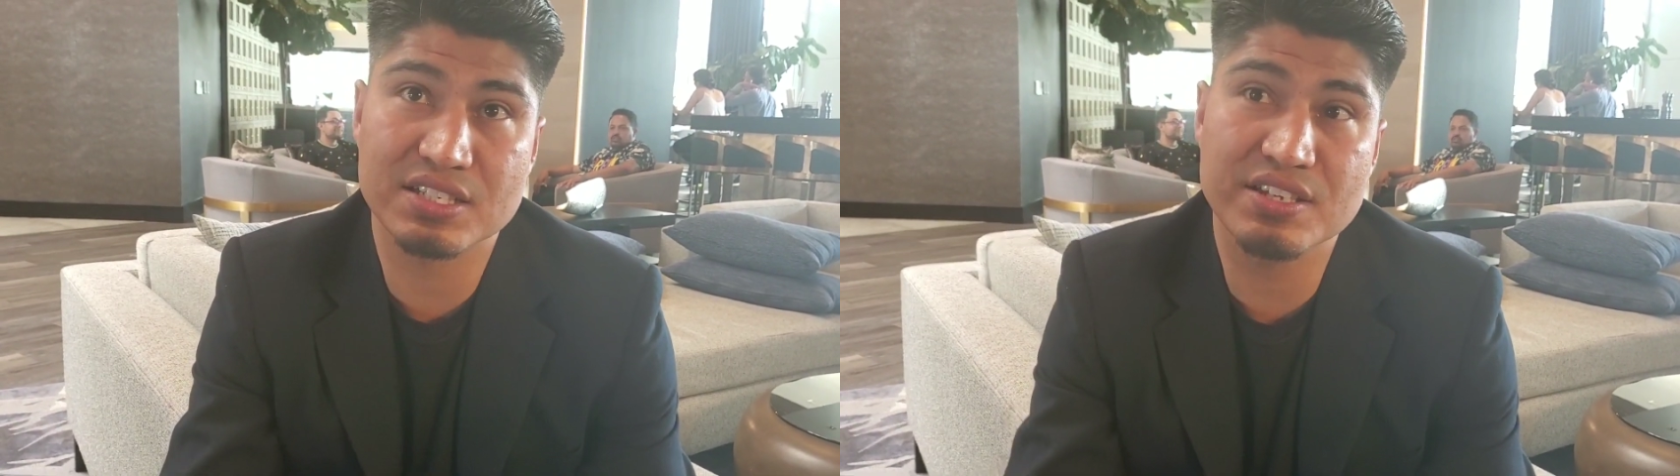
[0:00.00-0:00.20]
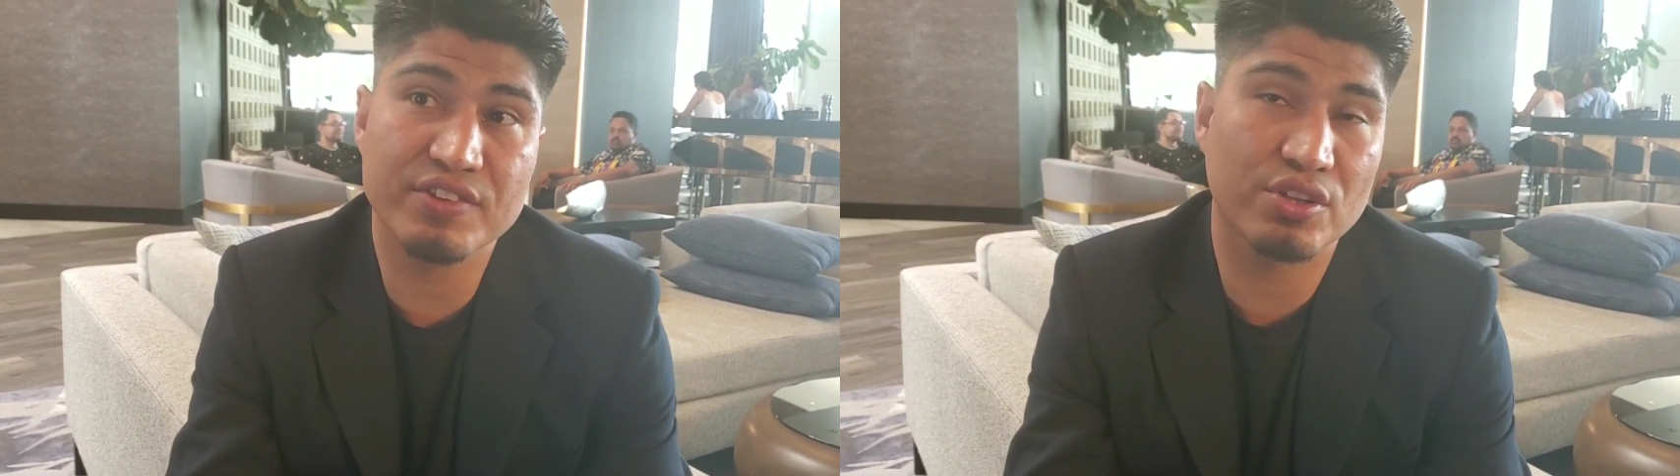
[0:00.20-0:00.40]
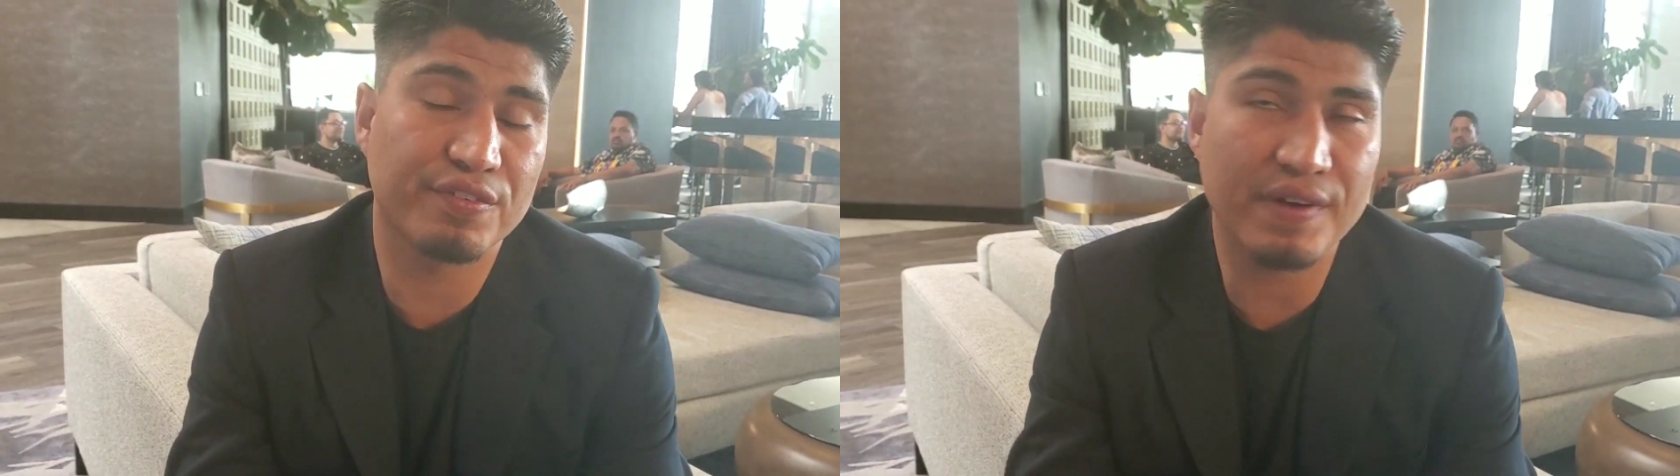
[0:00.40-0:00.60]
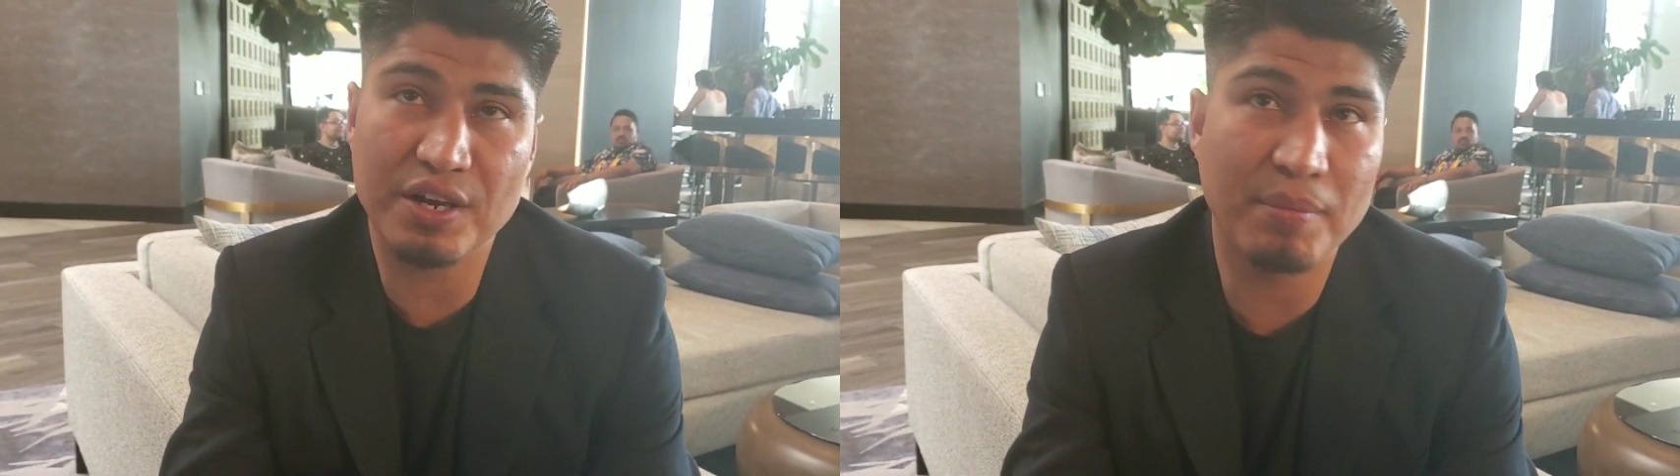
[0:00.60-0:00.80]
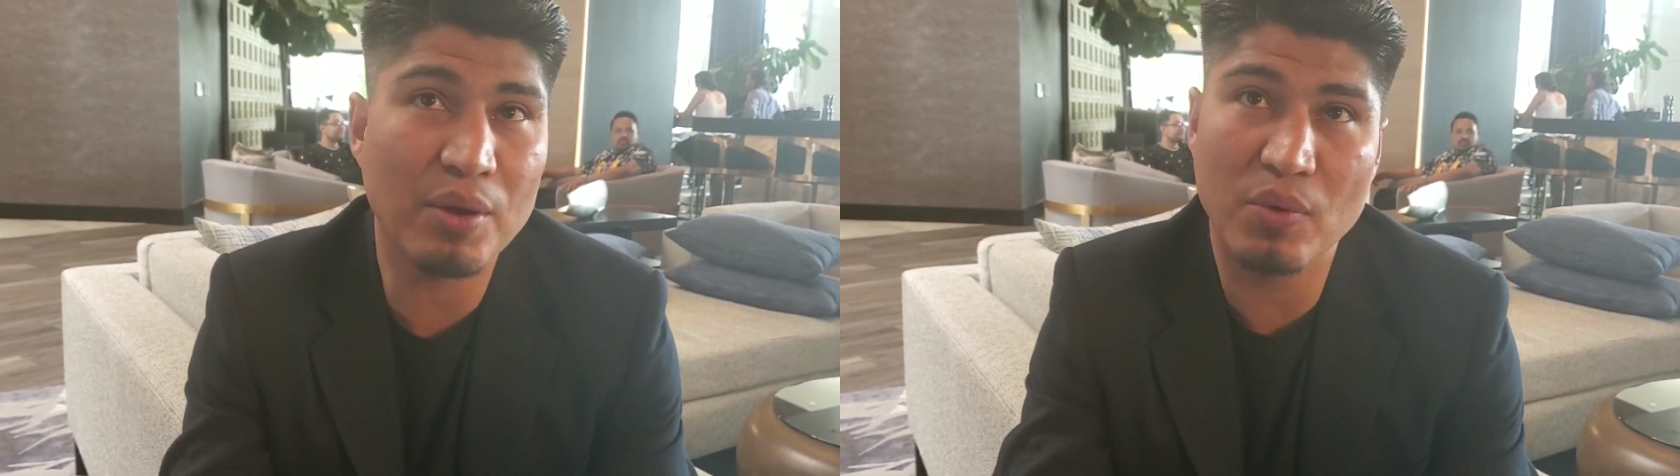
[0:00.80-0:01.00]
Because even though the
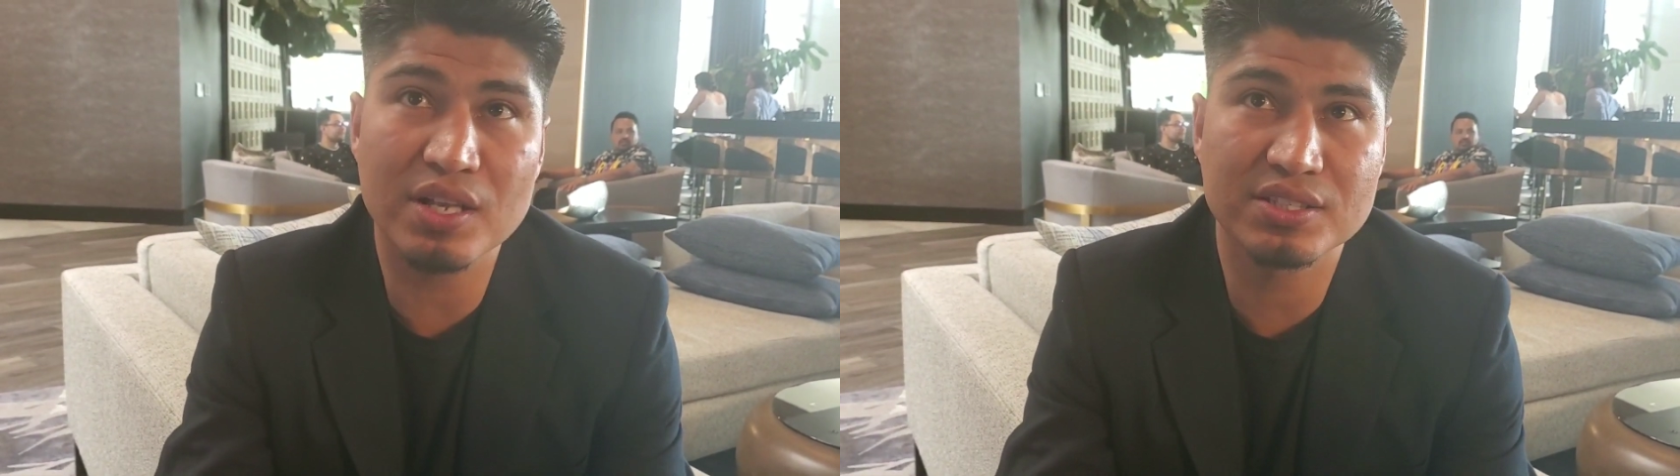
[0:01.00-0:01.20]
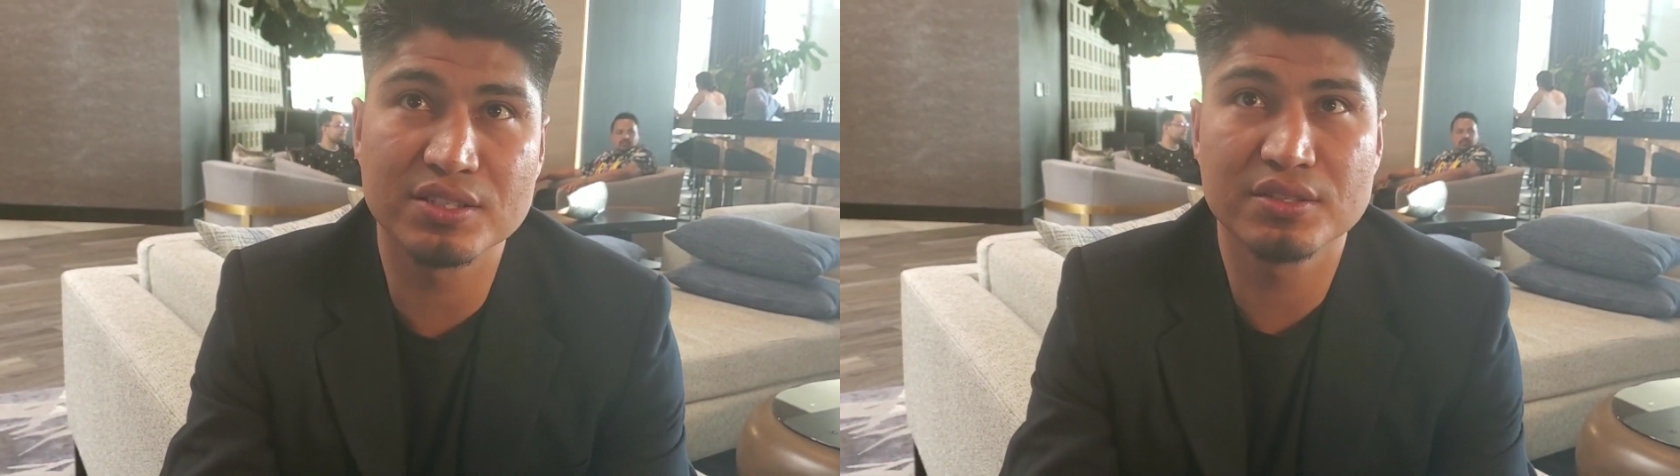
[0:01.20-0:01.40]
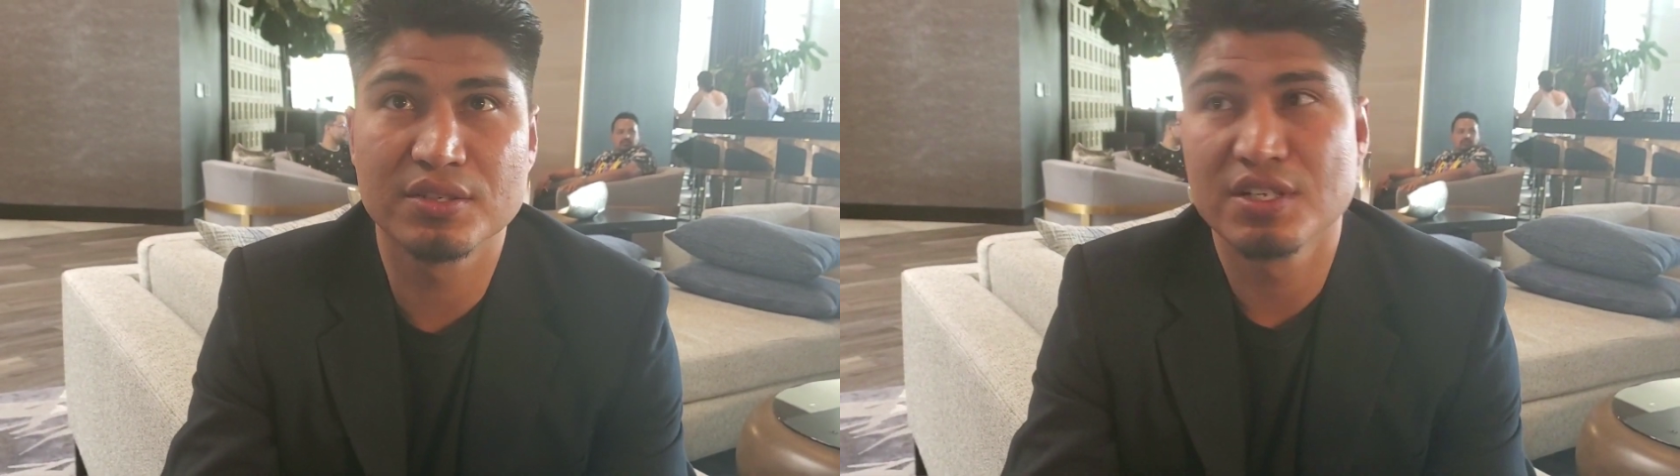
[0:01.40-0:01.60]
fighter might want to,